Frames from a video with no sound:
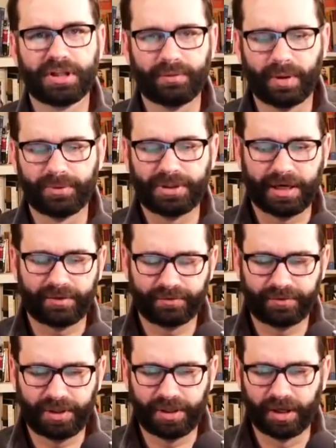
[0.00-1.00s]
that went with that
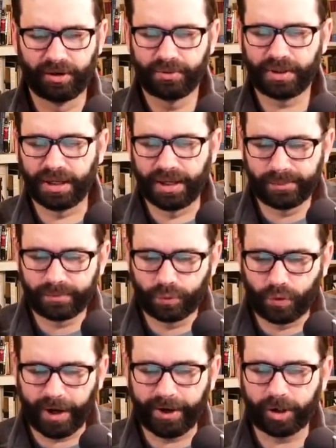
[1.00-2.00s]
video. Uh,
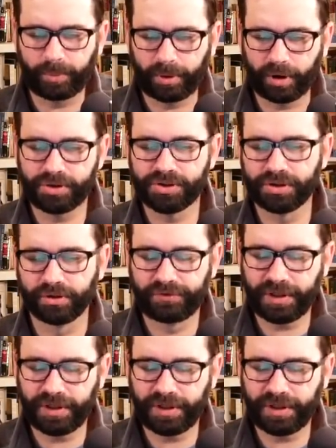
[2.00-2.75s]
rare personal